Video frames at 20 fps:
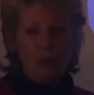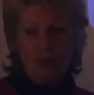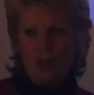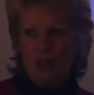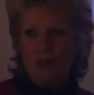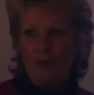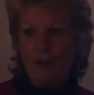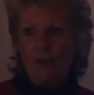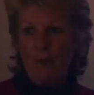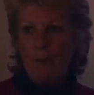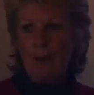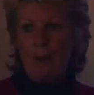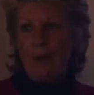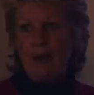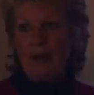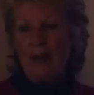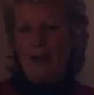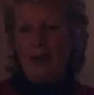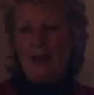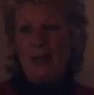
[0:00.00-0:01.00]
the Sphere Being
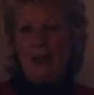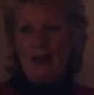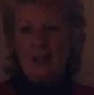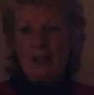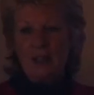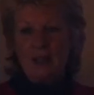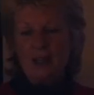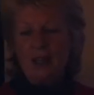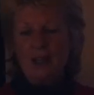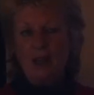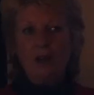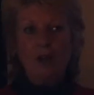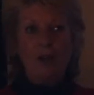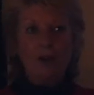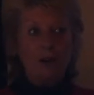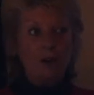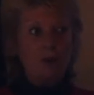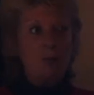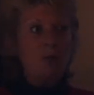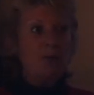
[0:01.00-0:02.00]
Alliance,
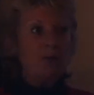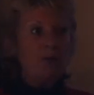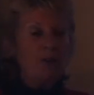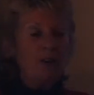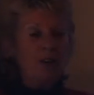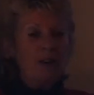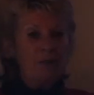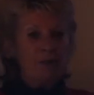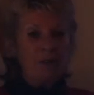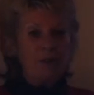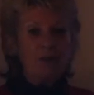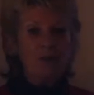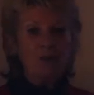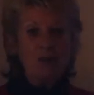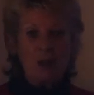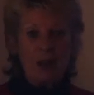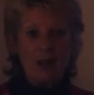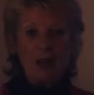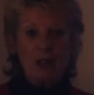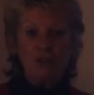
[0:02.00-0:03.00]
group of 5 different
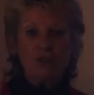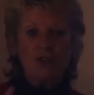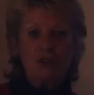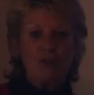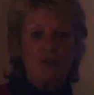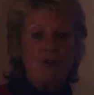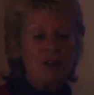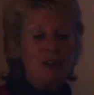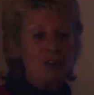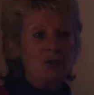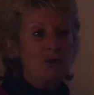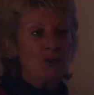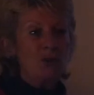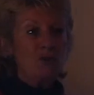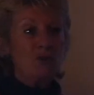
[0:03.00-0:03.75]
extraterrestrials,